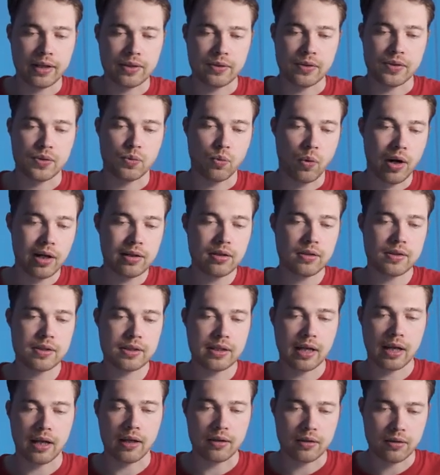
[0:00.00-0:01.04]
So it's one
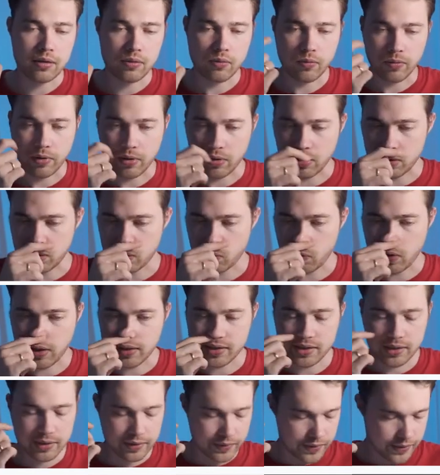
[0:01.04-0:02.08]
state, only one
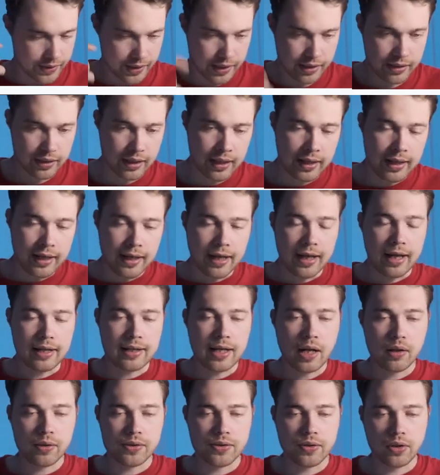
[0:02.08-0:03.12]
single state. And
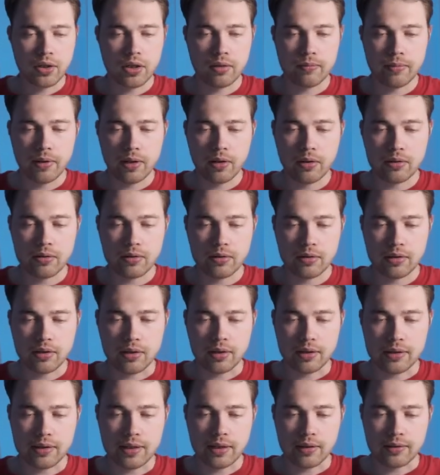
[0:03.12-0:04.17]
now let's talk
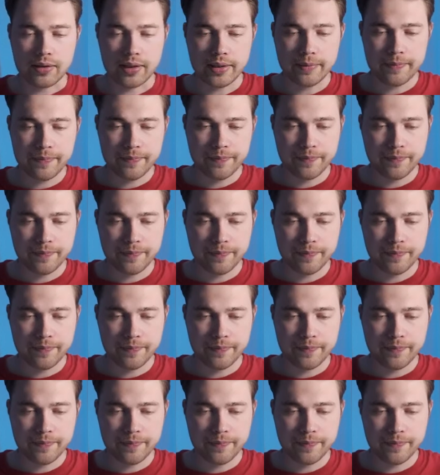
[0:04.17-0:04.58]
about delta.